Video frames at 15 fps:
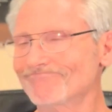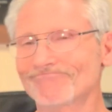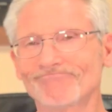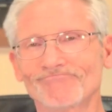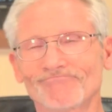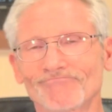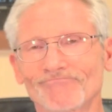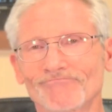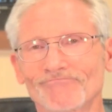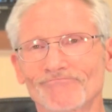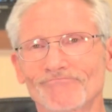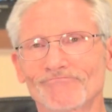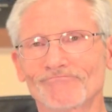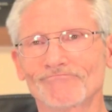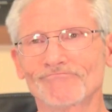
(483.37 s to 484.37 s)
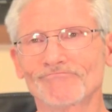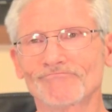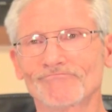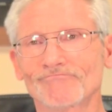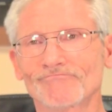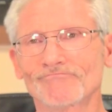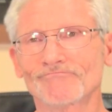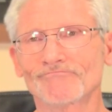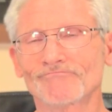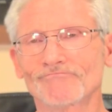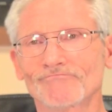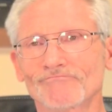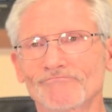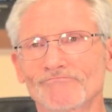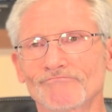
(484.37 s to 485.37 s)

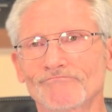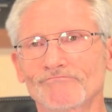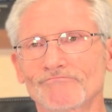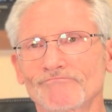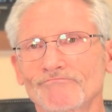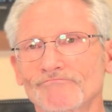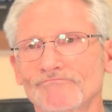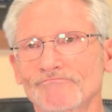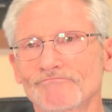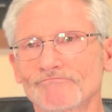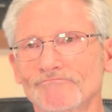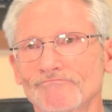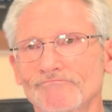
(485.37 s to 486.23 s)
[no speech]